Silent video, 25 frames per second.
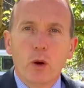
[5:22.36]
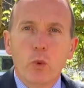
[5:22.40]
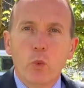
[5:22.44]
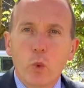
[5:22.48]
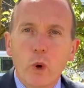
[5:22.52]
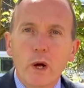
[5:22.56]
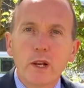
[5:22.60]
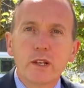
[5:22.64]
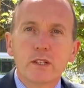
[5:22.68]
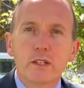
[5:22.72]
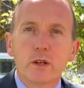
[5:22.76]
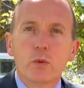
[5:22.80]

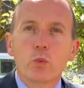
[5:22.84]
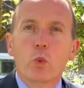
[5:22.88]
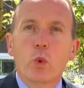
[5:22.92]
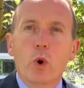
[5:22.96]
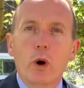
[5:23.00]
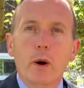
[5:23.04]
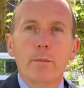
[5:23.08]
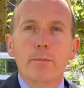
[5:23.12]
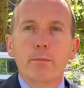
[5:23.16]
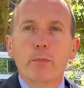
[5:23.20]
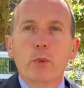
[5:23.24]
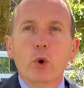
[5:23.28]
wonder
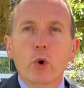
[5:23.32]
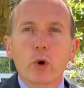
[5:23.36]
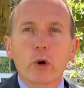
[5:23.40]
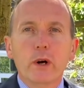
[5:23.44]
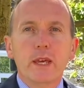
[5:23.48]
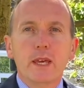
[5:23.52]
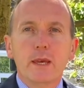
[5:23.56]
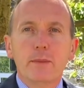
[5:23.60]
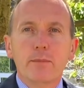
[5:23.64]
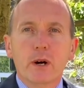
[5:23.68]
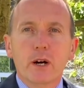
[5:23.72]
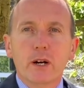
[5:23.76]
what more
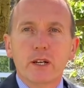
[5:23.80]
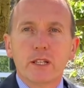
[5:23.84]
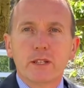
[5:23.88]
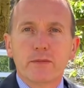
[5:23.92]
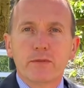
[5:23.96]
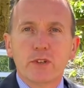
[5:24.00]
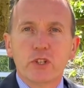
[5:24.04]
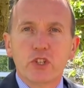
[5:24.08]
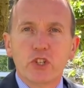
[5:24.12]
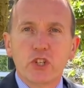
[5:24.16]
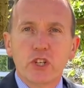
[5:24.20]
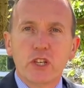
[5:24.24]
he might
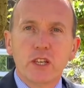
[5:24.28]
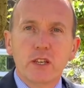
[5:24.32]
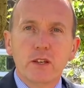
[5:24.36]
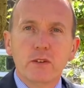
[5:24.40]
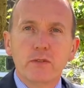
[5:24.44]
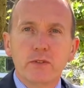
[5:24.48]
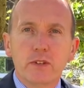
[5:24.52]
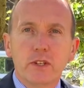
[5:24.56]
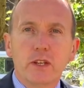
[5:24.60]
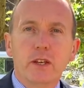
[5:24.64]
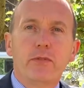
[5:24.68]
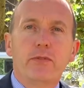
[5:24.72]
have
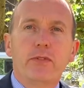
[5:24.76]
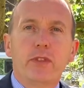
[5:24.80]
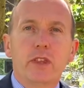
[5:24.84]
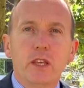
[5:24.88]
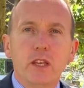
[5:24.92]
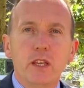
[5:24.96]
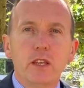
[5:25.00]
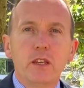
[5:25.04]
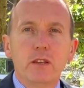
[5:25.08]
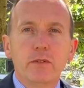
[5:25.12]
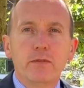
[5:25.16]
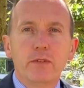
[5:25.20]
achieved if
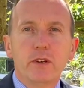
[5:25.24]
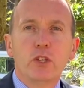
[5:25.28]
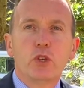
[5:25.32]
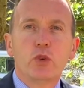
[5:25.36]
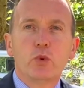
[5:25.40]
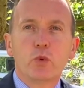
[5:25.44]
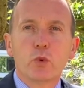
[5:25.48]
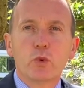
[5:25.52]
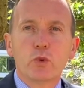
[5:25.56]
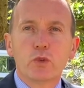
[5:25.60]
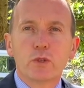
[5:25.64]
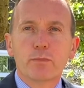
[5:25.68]
the
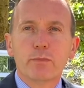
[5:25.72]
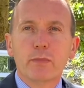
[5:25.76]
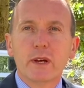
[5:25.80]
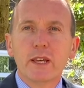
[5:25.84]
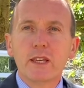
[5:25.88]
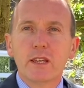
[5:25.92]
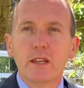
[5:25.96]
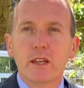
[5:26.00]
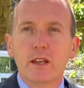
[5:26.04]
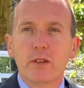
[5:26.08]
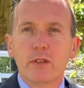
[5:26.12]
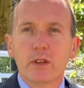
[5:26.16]
individuals
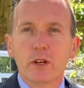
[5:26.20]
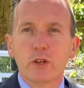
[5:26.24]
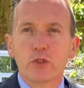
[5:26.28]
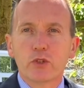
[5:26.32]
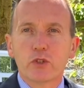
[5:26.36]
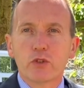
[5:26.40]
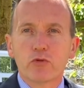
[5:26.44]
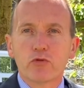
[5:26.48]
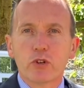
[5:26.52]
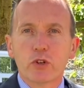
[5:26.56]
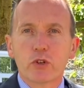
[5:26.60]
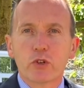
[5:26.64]
making those
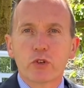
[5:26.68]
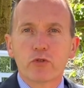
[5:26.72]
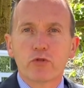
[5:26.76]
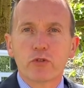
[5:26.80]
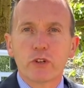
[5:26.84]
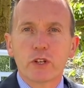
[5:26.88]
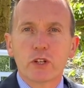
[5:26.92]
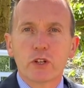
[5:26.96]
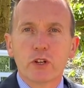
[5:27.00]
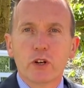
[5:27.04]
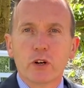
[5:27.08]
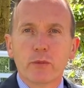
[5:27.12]

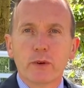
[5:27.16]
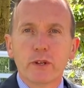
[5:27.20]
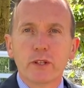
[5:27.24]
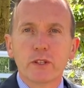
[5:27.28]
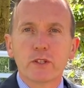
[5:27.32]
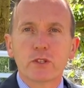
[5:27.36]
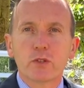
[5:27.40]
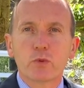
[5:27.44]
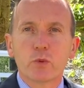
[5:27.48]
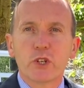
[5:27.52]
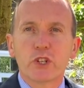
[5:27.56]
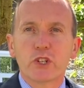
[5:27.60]
derogatory
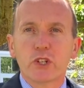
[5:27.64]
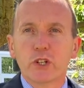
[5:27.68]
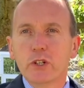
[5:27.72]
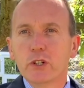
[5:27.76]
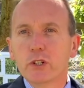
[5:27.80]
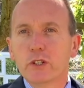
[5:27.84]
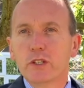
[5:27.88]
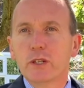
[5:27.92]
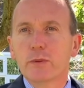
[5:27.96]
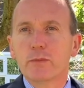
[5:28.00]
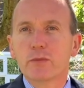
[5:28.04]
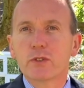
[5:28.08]
comments which
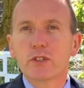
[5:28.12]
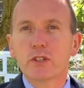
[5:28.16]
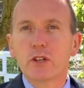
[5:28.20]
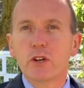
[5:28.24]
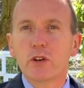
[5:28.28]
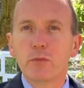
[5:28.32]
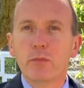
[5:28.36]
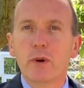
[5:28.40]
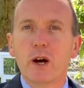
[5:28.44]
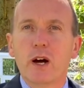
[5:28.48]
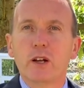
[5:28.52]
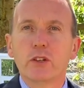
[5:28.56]
hurt him
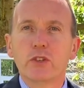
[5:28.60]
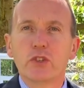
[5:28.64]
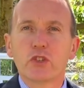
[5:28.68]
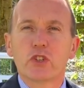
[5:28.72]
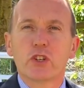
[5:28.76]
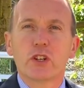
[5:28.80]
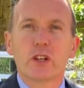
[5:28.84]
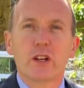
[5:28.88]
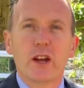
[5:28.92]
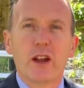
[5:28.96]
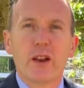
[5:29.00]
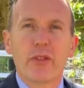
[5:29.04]
so
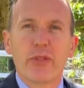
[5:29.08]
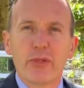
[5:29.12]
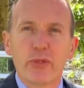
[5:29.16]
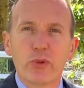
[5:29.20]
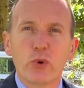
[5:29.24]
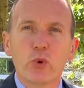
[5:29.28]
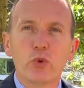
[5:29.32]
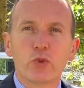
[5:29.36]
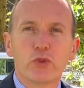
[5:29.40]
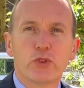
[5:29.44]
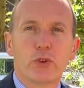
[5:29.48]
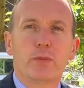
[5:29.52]
much had
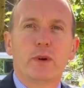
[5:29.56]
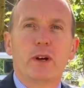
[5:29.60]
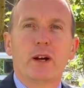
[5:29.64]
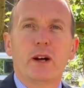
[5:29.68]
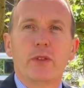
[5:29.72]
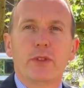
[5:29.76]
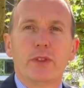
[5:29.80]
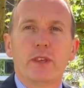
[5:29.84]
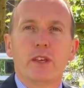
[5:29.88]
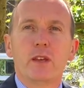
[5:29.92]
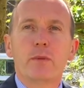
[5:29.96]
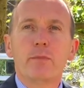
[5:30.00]
thought
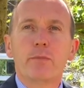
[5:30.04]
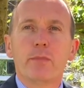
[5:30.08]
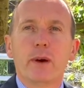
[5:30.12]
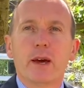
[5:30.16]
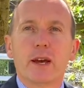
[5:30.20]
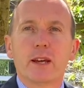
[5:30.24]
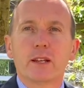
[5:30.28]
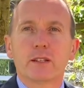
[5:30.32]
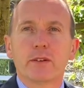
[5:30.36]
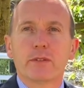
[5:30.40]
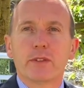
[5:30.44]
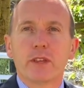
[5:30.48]
about the
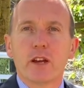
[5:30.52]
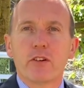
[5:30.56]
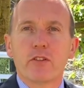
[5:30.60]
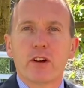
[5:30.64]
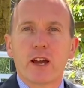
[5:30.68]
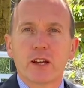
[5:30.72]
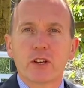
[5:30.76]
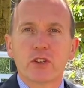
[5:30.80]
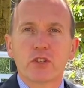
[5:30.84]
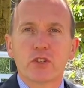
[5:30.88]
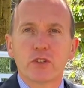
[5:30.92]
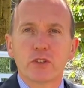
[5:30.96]
impact of their
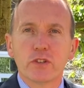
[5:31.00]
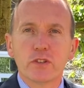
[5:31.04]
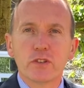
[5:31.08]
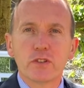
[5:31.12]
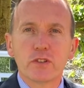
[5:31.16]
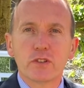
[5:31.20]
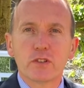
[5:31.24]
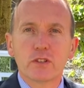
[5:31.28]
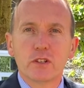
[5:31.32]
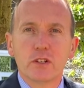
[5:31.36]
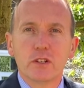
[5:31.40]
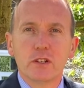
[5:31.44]

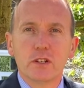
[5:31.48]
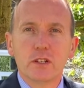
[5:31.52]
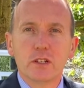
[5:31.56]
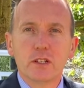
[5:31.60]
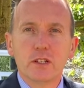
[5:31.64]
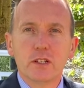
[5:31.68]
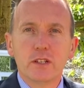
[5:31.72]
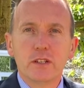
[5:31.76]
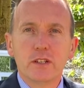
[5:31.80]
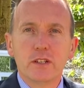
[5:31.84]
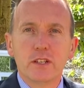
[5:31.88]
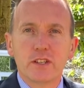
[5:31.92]
actions,
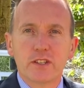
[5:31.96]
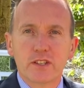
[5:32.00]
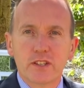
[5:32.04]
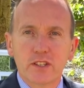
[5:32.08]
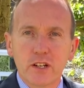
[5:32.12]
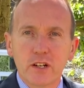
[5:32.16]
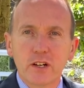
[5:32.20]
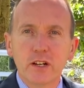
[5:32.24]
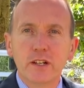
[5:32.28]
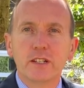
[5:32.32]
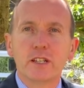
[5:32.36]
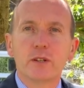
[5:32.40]

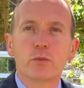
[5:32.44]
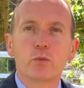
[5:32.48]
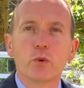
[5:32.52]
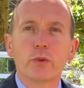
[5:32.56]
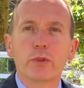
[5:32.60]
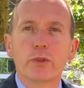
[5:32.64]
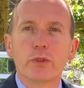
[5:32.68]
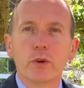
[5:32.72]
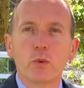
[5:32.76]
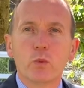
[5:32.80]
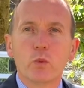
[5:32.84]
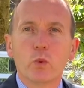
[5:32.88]
decided
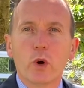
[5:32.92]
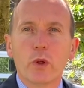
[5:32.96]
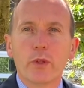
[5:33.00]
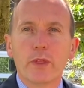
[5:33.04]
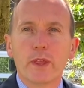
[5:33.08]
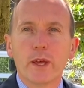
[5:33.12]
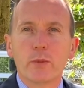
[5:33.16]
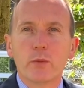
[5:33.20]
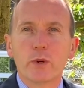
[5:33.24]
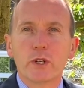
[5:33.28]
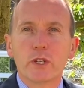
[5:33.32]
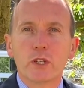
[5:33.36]
that what
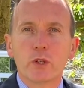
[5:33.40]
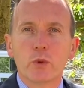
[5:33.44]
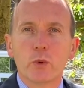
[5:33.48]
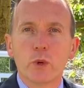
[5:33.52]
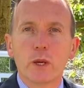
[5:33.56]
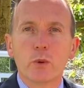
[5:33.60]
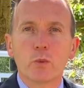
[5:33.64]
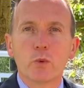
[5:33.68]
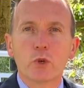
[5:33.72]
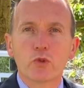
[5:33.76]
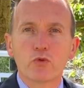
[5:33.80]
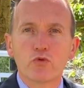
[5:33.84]
they were
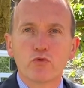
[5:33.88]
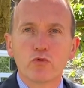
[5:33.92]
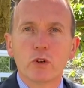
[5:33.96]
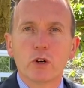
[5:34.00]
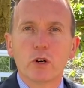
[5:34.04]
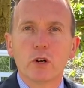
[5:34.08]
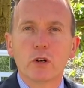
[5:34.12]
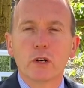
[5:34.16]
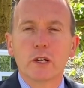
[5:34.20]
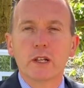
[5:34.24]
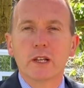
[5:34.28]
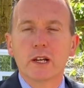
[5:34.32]
doing was
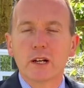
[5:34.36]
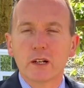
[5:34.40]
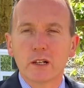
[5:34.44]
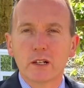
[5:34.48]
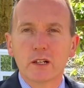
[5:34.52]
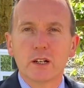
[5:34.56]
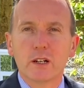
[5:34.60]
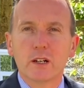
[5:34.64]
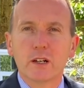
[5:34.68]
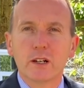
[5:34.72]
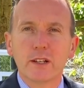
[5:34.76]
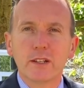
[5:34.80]
wrong and
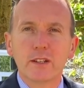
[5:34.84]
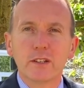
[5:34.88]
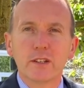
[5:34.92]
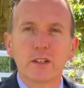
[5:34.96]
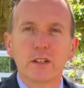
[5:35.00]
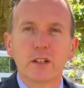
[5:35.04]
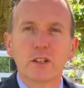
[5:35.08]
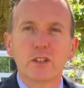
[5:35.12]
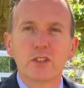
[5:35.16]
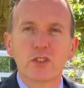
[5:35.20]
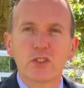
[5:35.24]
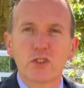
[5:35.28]
unkind,
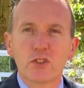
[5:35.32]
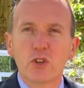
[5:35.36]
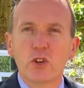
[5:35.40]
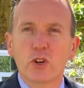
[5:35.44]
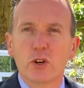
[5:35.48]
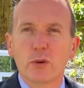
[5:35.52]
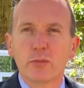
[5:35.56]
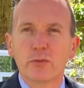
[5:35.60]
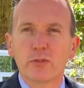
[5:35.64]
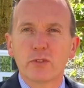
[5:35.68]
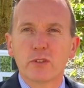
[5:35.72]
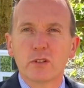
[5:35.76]
and
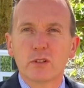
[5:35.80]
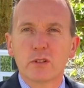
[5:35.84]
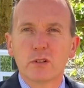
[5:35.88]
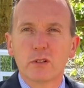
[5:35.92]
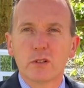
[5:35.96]
stopped.